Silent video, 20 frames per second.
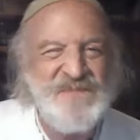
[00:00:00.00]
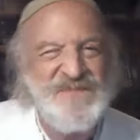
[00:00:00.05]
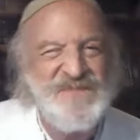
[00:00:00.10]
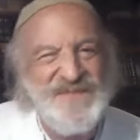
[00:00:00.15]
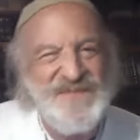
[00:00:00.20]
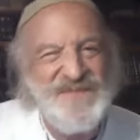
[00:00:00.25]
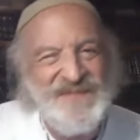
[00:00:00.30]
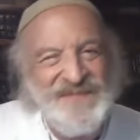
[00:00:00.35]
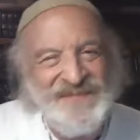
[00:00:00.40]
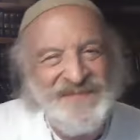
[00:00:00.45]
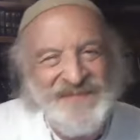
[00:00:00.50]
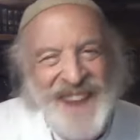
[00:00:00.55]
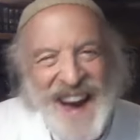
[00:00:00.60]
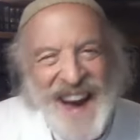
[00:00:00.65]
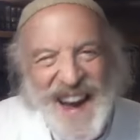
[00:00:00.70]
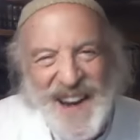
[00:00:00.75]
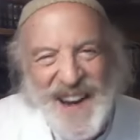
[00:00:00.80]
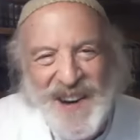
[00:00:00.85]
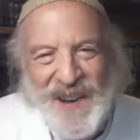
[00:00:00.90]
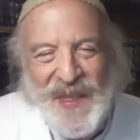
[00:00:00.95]

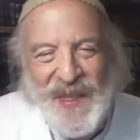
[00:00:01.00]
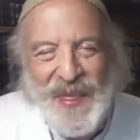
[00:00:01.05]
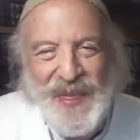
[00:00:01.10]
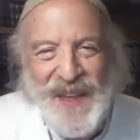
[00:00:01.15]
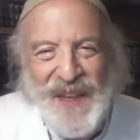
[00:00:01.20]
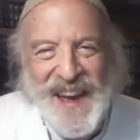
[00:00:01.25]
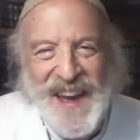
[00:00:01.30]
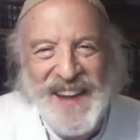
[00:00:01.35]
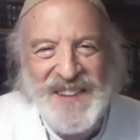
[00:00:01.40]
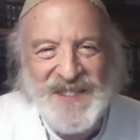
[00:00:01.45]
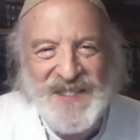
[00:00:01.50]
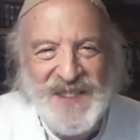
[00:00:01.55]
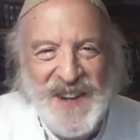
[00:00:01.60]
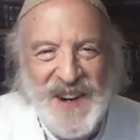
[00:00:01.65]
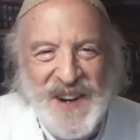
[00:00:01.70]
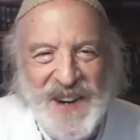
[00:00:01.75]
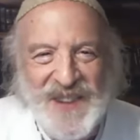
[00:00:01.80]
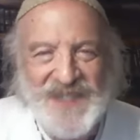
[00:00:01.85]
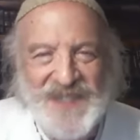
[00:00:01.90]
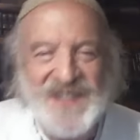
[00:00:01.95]
I don't think
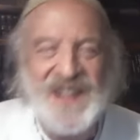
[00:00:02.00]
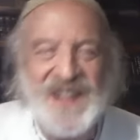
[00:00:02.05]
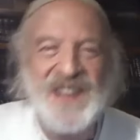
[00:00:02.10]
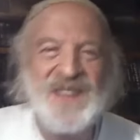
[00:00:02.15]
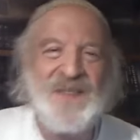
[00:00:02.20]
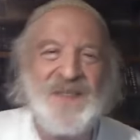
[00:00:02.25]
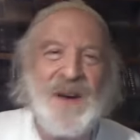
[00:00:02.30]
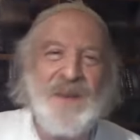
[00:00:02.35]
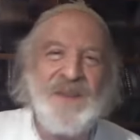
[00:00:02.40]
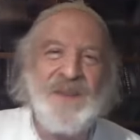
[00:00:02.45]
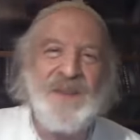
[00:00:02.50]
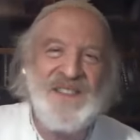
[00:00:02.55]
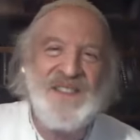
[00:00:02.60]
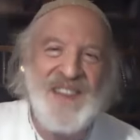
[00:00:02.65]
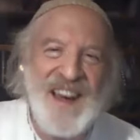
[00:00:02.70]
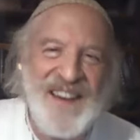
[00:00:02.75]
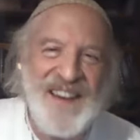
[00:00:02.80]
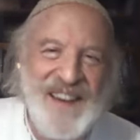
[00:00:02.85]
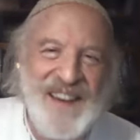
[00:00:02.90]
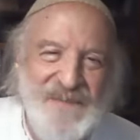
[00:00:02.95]
so, says Rebbe
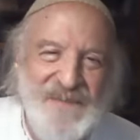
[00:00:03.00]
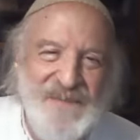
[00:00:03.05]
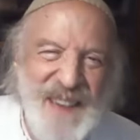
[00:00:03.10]
Zera.